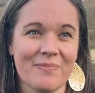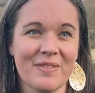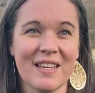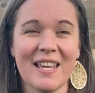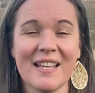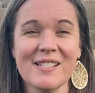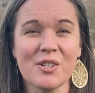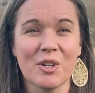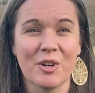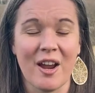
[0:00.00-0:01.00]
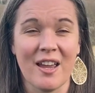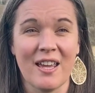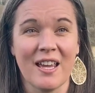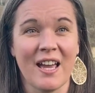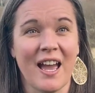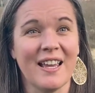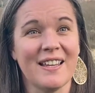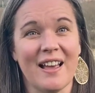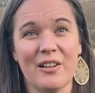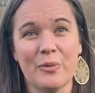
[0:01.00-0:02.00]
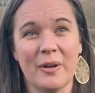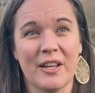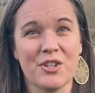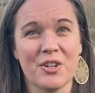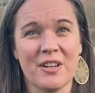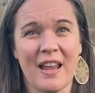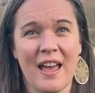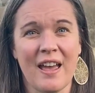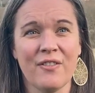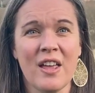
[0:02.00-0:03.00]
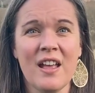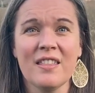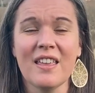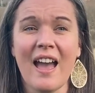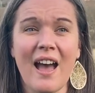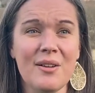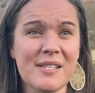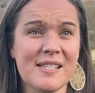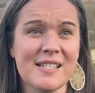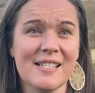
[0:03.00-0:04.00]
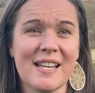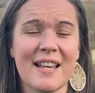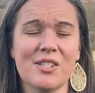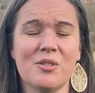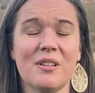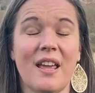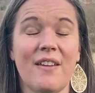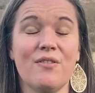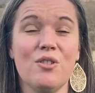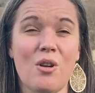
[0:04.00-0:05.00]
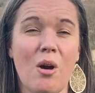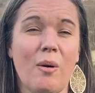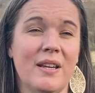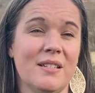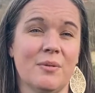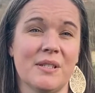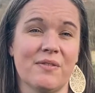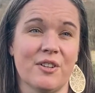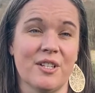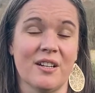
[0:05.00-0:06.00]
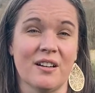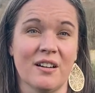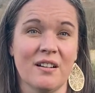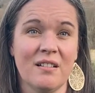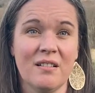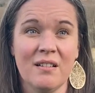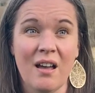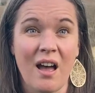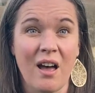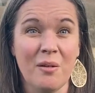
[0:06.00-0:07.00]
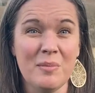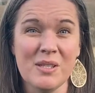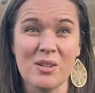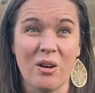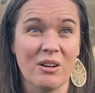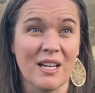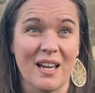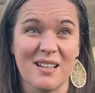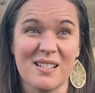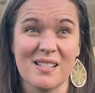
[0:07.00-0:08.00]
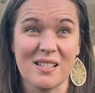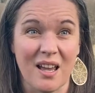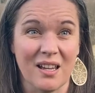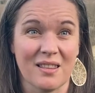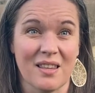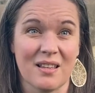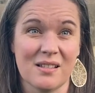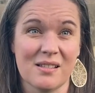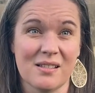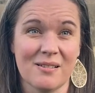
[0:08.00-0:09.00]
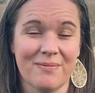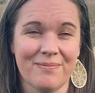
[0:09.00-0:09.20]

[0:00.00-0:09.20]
The kids are crying, I yelled when I shouldn't have, the house is a disaster, and I have no idea what's for dinner. I'm sorry I suck at this.